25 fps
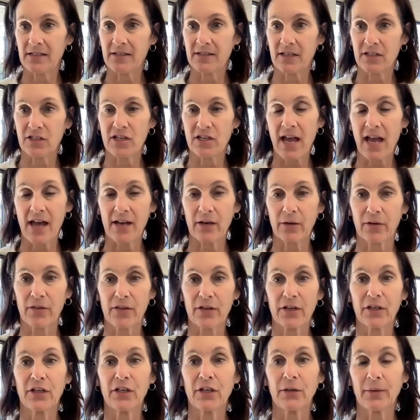The chat or the
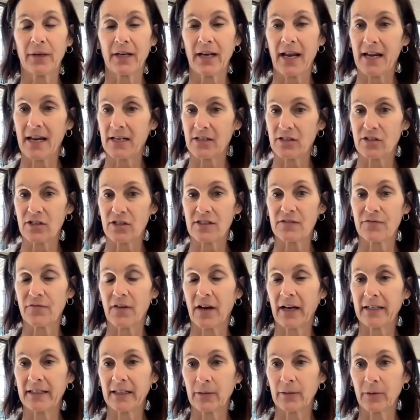Q&A is just
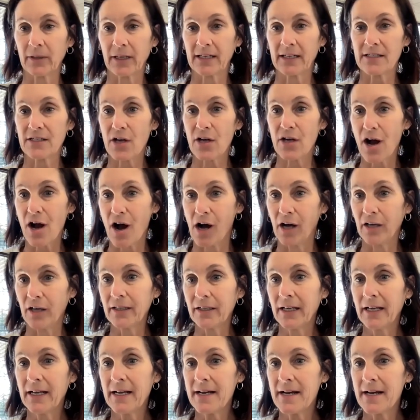fine. I will get to all.